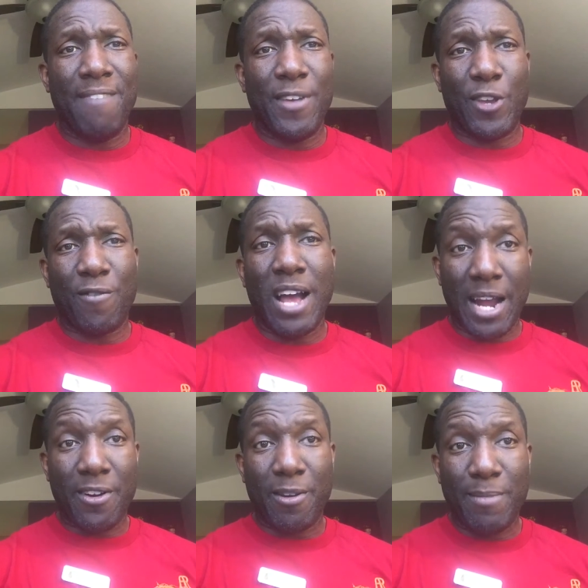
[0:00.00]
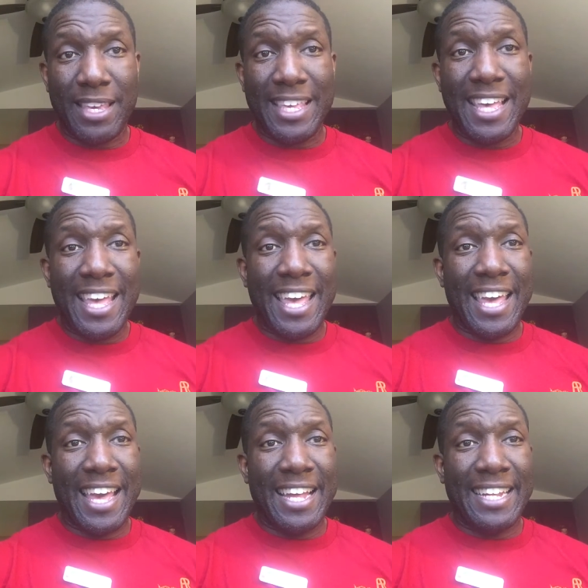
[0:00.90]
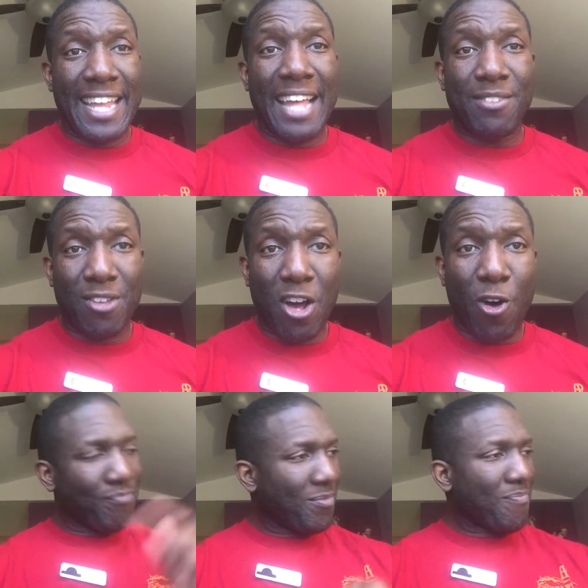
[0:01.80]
Thank you for hiring me, and that's go.